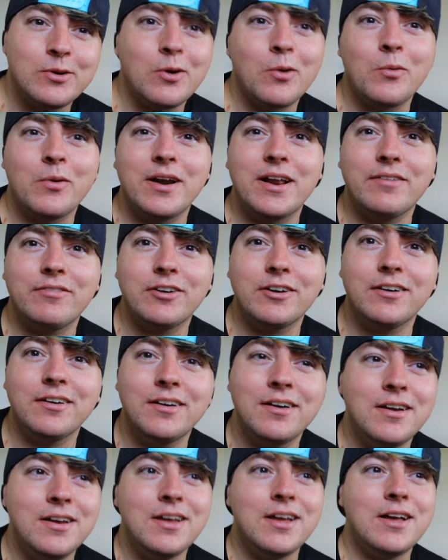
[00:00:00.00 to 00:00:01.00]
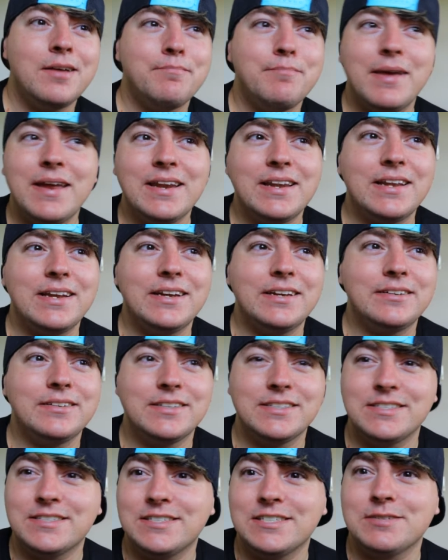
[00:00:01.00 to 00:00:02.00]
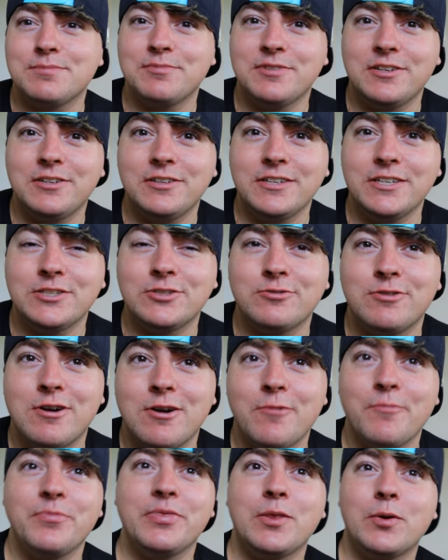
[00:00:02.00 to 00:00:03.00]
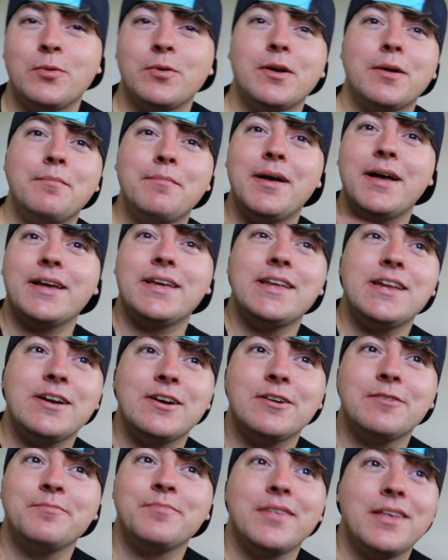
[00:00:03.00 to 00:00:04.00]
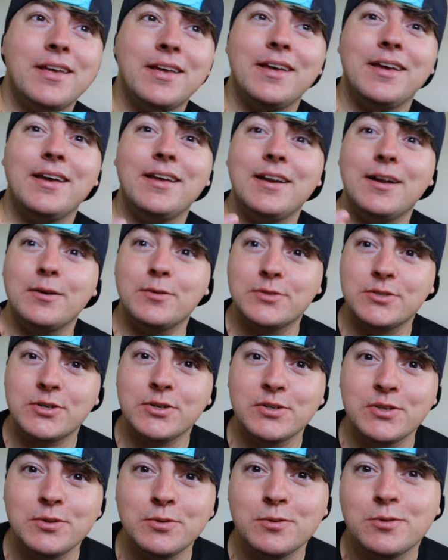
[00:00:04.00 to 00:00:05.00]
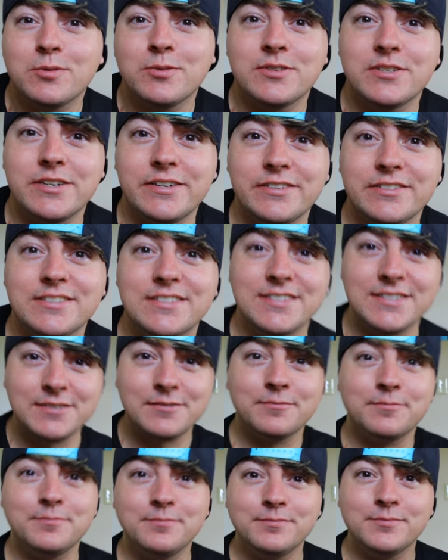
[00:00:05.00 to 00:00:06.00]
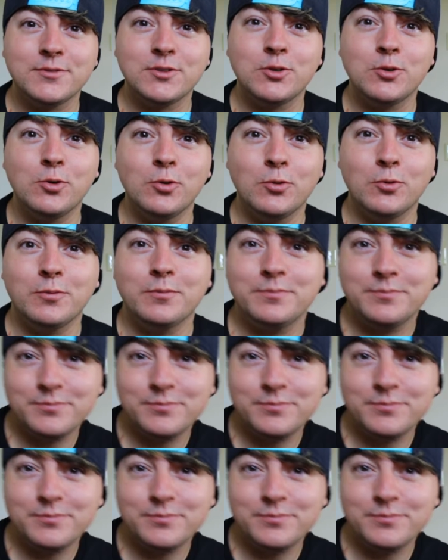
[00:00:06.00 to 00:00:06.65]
or whatever. Mainly, this is just a little intro. Then we'll come back here, and I'll show you the results. Cool.